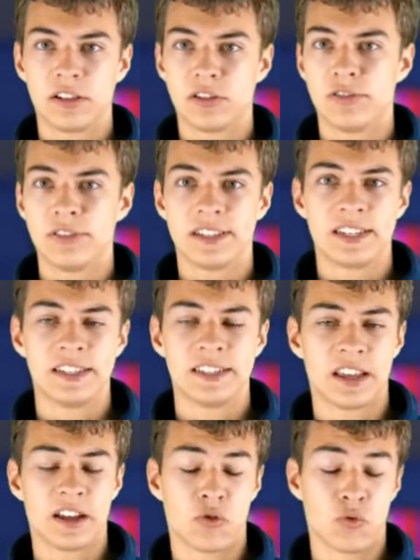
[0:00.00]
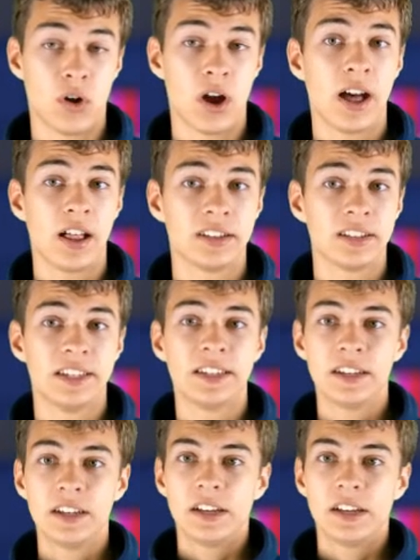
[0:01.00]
including cities like Raleigh,